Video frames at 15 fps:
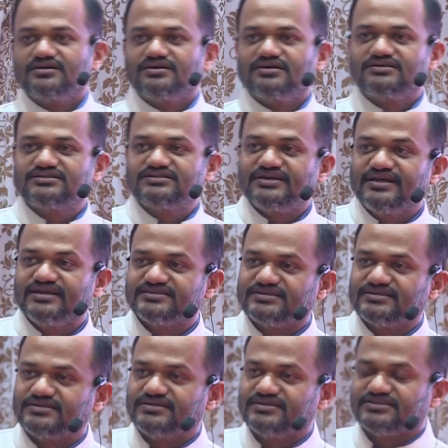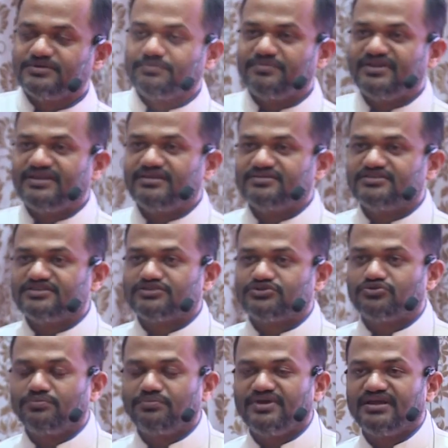a sedation doesn't mean just
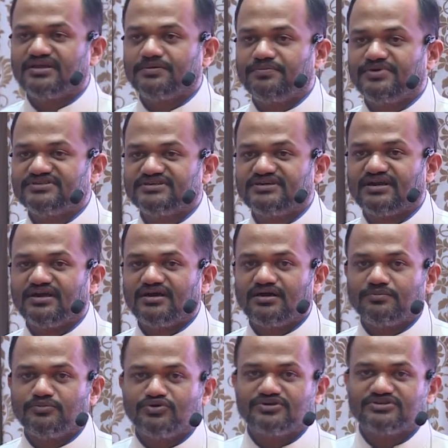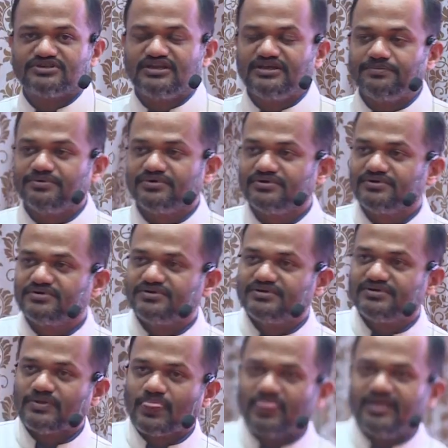to make a patient calm or asleep.
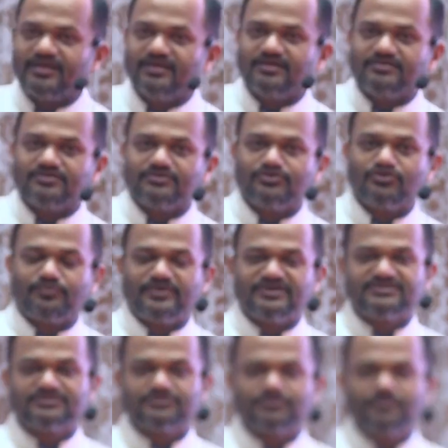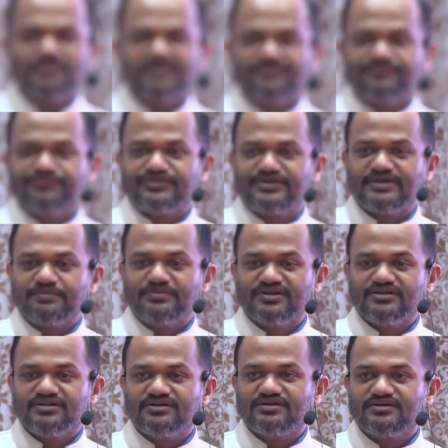Your patient should be
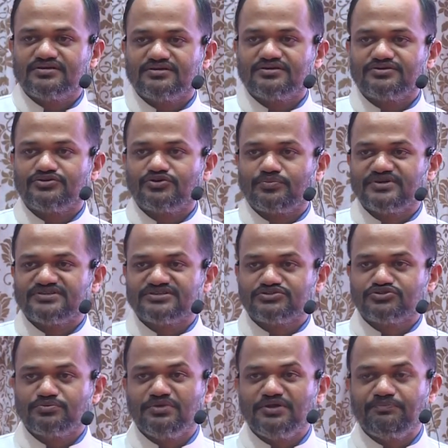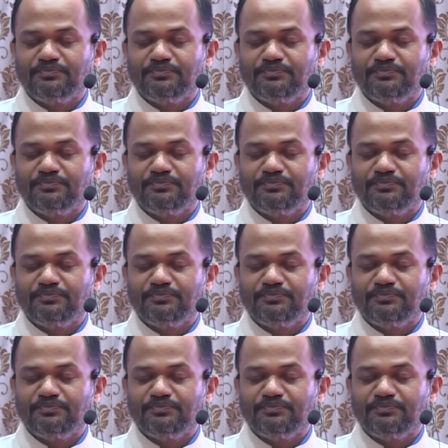comfortable, your patient should be